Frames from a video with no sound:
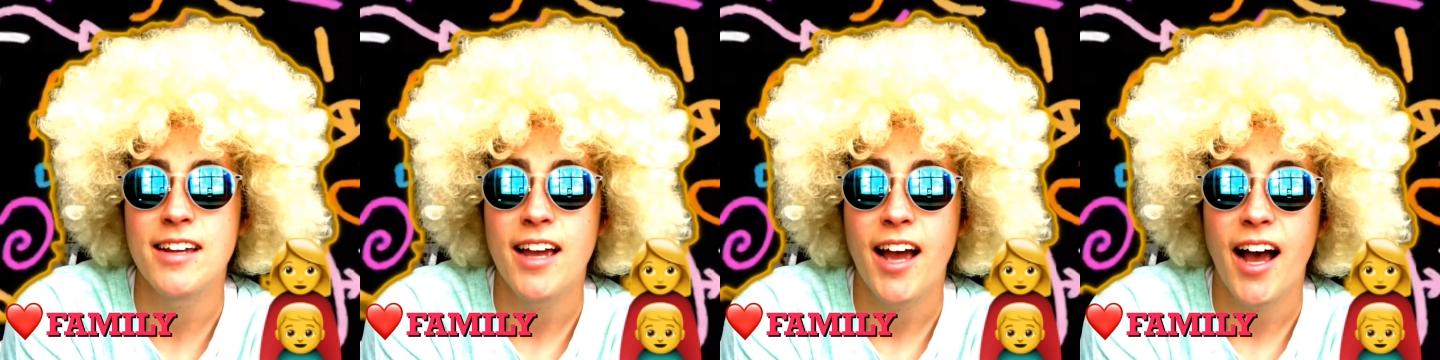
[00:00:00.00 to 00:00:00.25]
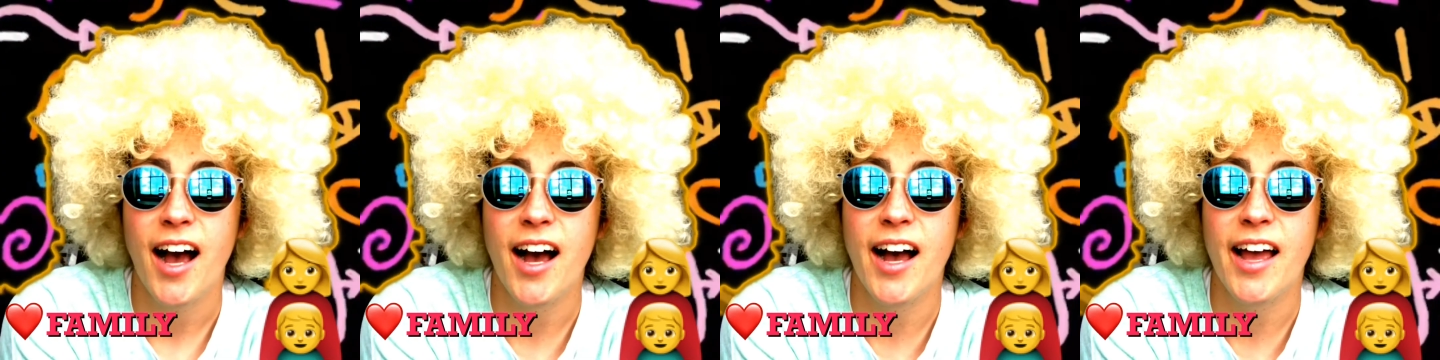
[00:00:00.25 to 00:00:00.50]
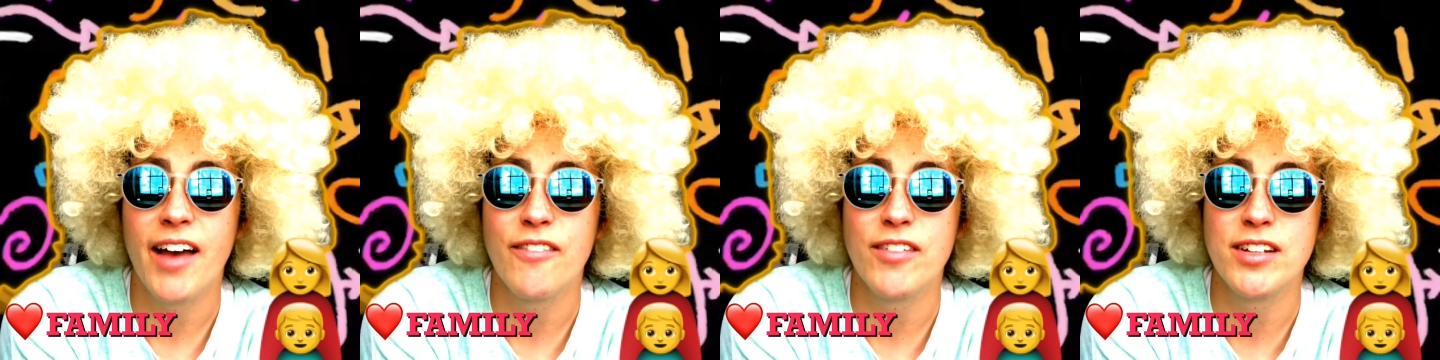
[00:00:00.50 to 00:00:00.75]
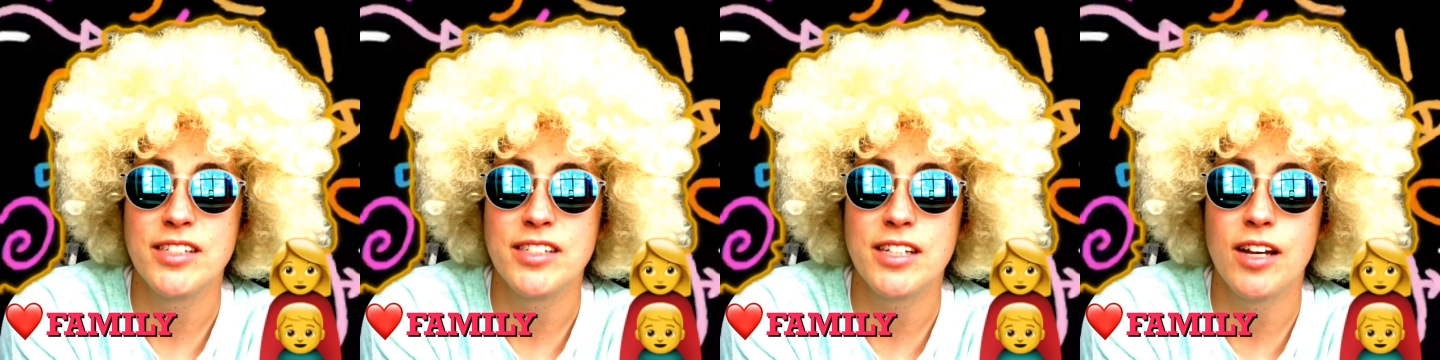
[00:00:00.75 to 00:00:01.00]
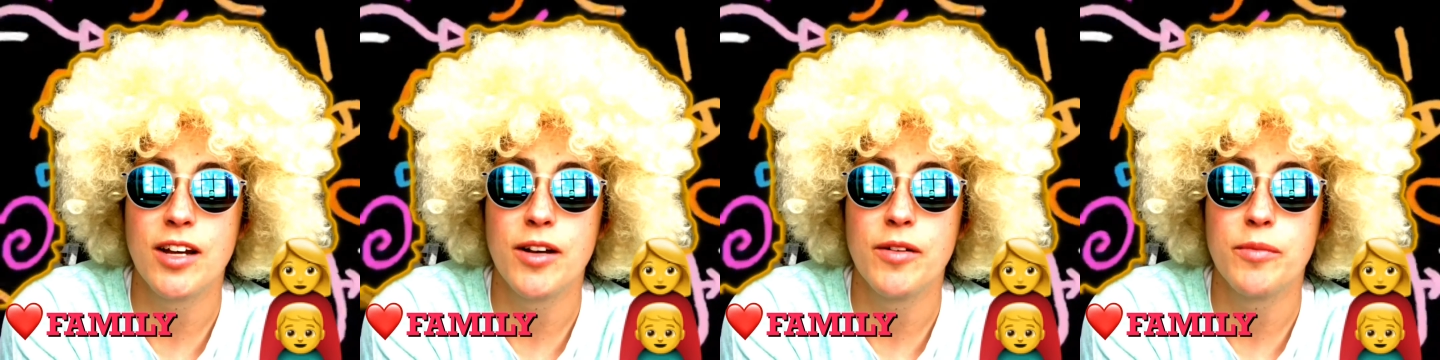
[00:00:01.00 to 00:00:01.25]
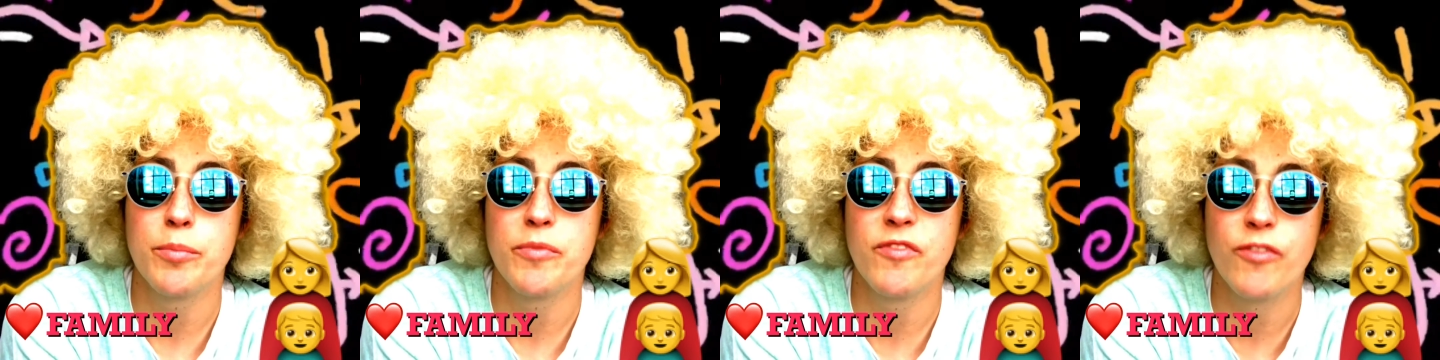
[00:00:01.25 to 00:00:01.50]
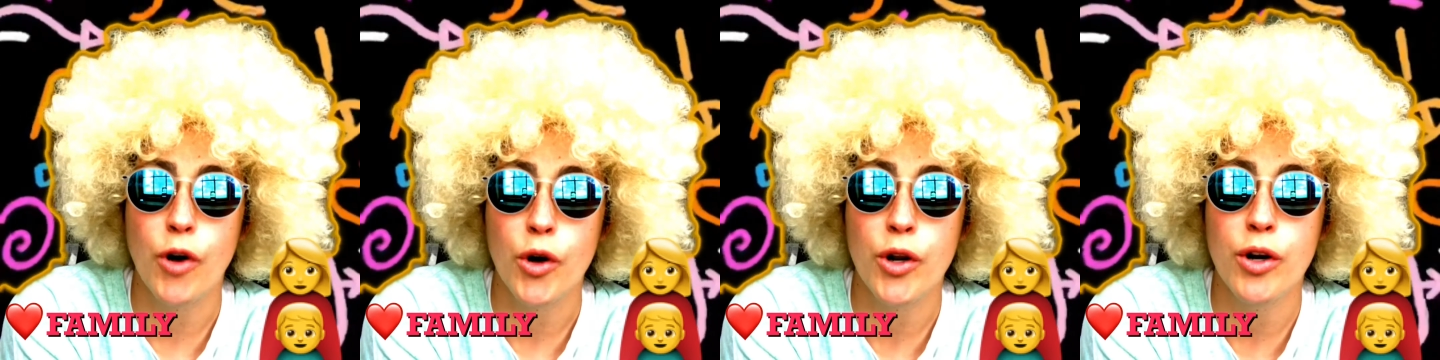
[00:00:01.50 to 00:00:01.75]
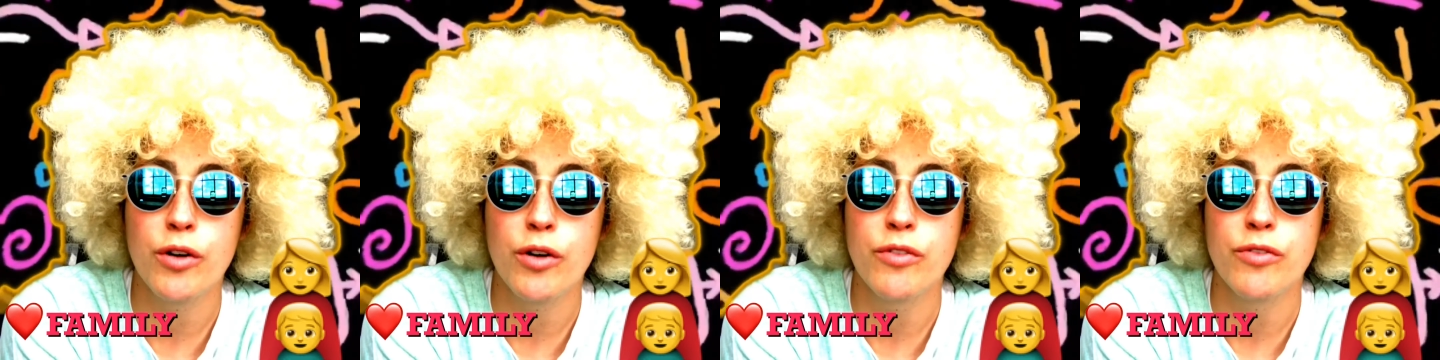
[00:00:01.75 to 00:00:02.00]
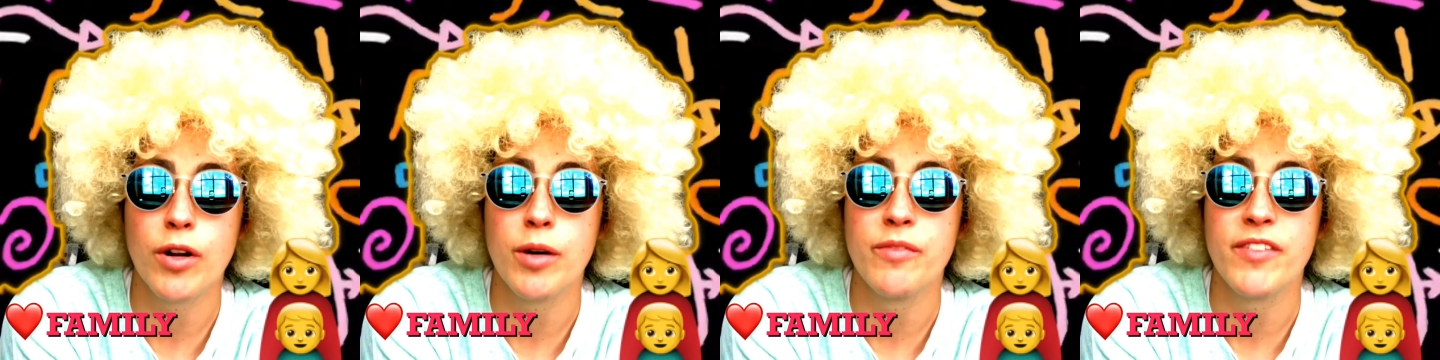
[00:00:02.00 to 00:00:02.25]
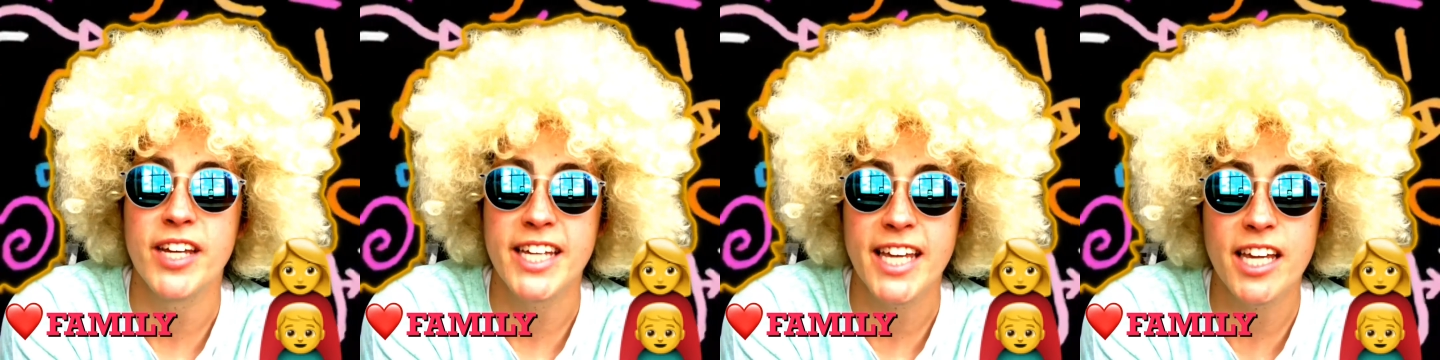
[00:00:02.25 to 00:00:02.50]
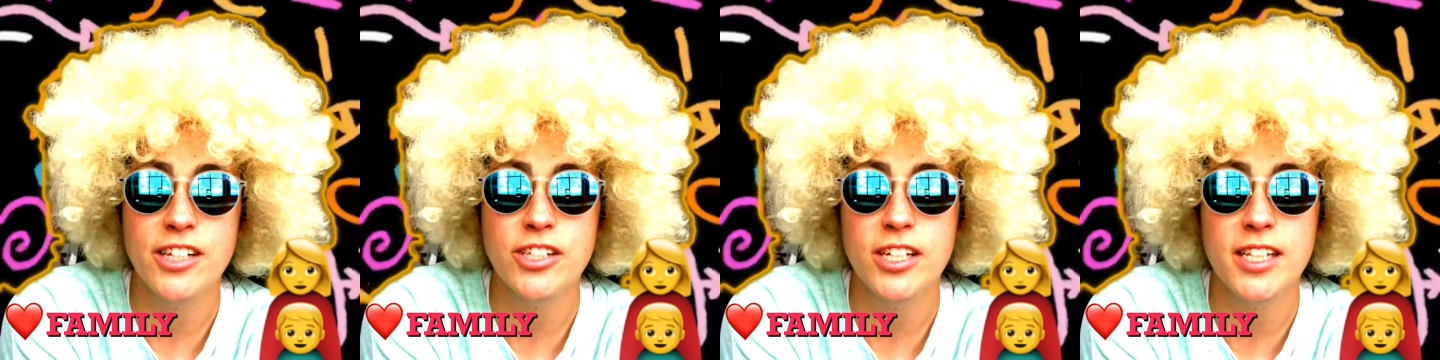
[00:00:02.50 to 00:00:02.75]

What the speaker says: I have this photo from vacation